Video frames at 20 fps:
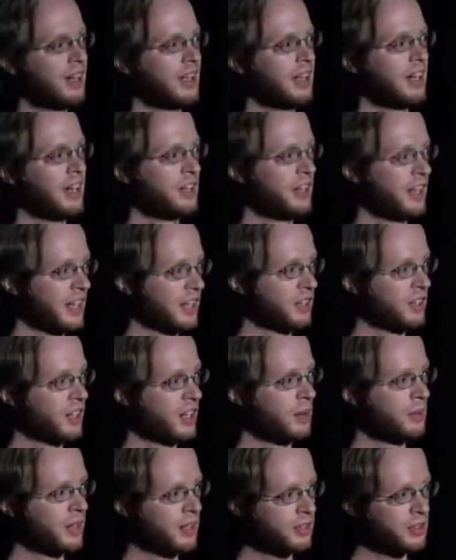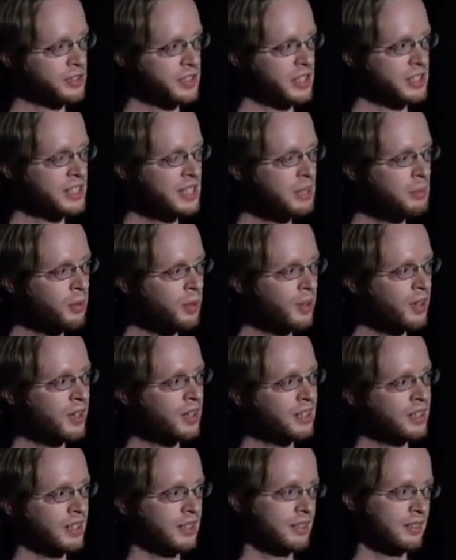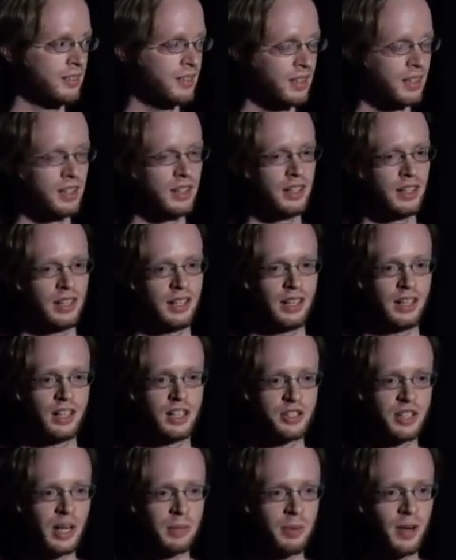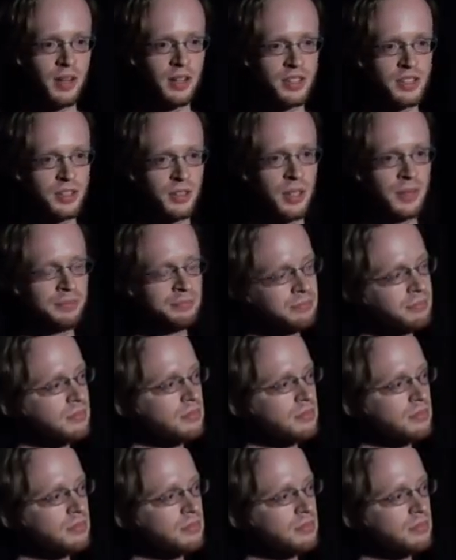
like an ergonomic Gold Touch keyboard and a trackball and so on.